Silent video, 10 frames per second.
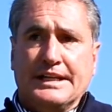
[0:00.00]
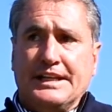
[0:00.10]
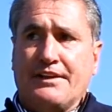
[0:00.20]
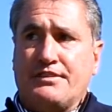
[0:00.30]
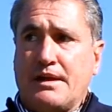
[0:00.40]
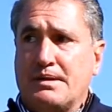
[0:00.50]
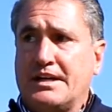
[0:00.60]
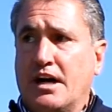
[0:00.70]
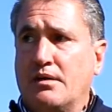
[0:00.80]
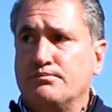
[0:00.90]
If they
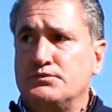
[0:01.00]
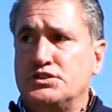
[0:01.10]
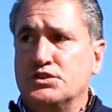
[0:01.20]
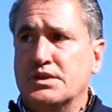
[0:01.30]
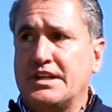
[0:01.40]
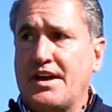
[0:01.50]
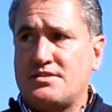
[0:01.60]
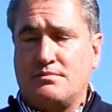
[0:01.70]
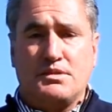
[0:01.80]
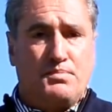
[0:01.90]
become too
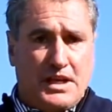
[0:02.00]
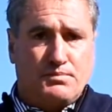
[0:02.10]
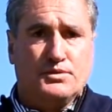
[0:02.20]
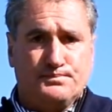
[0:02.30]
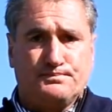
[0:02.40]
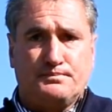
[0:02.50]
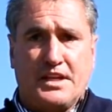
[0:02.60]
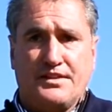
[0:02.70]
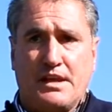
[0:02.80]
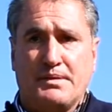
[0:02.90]
accustomed to people
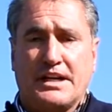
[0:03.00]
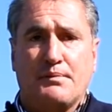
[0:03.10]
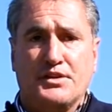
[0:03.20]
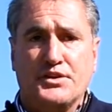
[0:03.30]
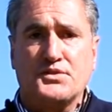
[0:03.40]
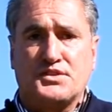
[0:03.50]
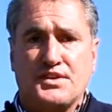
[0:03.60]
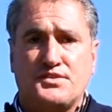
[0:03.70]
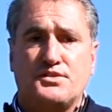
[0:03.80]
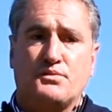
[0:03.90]
and they become a
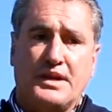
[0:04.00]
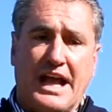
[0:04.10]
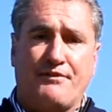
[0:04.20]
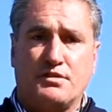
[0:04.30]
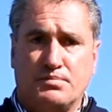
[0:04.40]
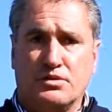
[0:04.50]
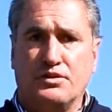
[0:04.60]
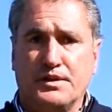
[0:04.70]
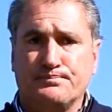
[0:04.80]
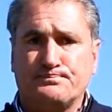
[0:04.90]
nuisance, we have to pull
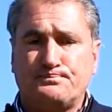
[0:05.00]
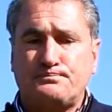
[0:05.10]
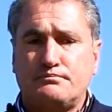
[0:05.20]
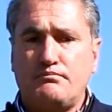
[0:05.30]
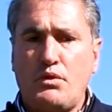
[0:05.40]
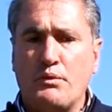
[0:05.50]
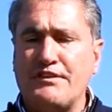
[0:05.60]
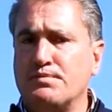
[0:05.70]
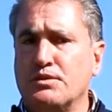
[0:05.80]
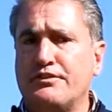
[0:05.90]
them.
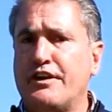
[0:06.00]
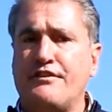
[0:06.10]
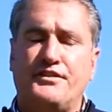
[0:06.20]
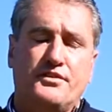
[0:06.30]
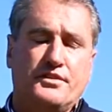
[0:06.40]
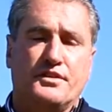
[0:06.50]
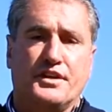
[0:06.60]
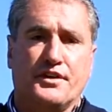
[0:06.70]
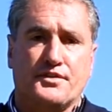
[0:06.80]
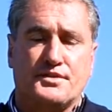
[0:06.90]
We've pulled very few through the
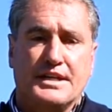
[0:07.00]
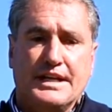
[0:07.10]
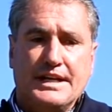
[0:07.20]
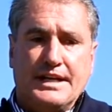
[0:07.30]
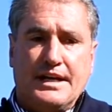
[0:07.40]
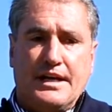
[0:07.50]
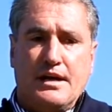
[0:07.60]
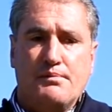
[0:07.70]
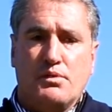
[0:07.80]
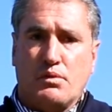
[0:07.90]
years,
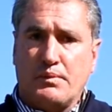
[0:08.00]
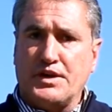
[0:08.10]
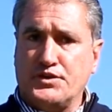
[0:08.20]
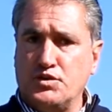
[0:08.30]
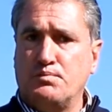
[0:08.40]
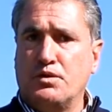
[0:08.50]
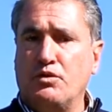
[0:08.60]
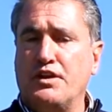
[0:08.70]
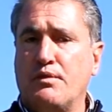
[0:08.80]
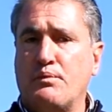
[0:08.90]
but when we do pull
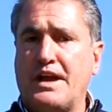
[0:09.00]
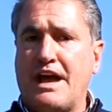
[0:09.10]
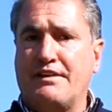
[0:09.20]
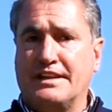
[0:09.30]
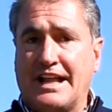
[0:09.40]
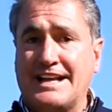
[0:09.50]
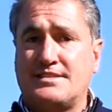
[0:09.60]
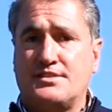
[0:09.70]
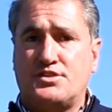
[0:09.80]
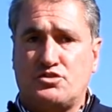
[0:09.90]
them, we have a
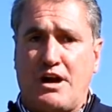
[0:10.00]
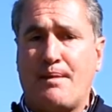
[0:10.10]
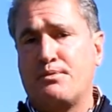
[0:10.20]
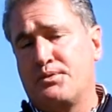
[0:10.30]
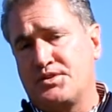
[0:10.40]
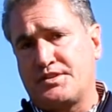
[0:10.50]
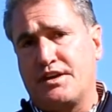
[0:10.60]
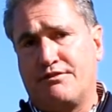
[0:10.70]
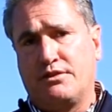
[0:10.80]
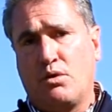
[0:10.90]
licensed trapper of the state
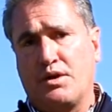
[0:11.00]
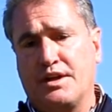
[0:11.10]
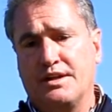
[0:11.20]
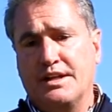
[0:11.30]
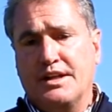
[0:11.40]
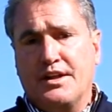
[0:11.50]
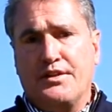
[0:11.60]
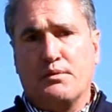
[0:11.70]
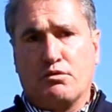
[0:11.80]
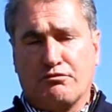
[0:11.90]
of Florida
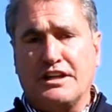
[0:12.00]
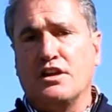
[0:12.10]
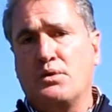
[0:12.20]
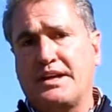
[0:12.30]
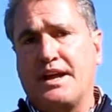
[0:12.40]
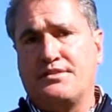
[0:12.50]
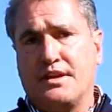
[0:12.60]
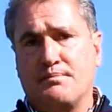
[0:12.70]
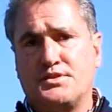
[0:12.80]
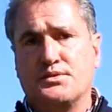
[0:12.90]
that will relocate
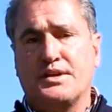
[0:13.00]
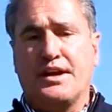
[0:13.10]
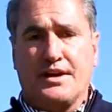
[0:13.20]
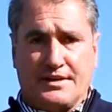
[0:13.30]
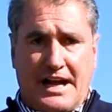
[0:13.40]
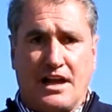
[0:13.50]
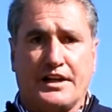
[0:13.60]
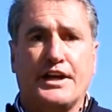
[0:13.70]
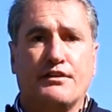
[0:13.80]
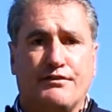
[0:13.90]
them to an
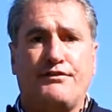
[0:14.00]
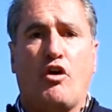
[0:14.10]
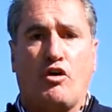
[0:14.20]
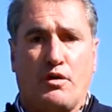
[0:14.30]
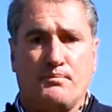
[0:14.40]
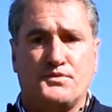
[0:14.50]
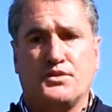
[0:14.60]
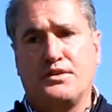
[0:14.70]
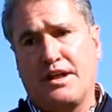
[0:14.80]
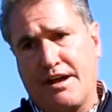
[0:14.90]
alligator farm, so
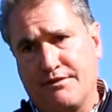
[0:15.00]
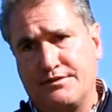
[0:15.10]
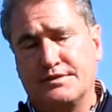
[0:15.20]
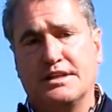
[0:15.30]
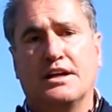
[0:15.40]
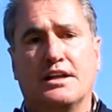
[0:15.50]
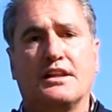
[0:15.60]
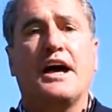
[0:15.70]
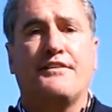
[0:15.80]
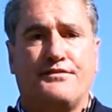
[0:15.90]
they'll have a
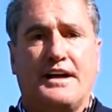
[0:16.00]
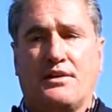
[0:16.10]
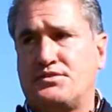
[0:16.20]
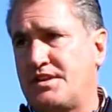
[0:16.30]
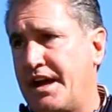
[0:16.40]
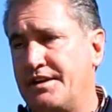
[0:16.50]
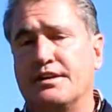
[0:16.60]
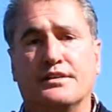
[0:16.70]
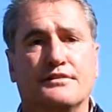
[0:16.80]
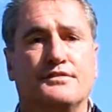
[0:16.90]
life outside
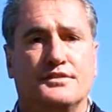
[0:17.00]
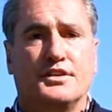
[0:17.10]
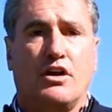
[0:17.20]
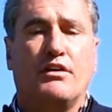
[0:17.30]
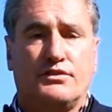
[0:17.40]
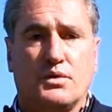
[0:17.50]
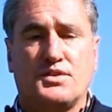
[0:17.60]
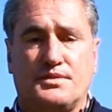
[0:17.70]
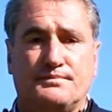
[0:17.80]
of the golf course.